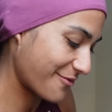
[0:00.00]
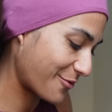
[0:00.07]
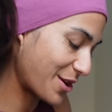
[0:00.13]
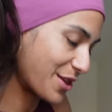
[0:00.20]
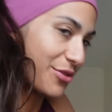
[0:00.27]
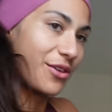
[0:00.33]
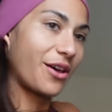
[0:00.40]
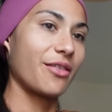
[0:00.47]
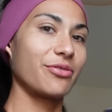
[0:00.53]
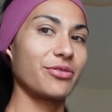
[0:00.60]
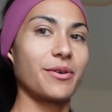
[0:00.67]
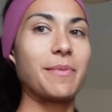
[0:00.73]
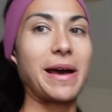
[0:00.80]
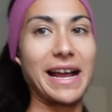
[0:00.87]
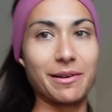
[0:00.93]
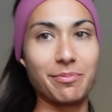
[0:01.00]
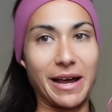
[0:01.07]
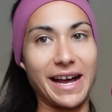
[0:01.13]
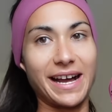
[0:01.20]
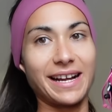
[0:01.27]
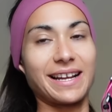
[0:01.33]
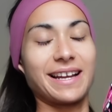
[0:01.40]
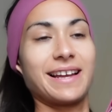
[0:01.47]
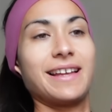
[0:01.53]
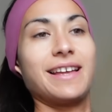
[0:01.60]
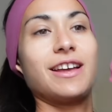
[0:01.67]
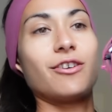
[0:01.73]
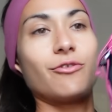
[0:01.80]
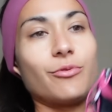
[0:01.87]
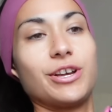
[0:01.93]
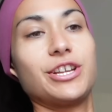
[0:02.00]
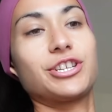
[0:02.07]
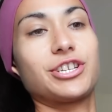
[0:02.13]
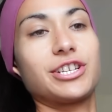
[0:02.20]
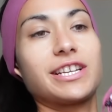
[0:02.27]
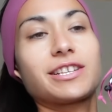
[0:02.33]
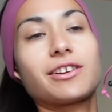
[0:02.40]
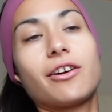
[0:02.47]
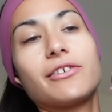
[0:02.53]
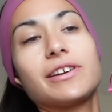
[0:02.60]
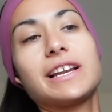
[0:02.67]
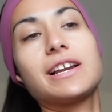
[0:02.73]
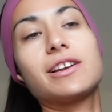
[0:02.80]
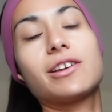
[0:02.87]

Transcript: with the backpack which is currently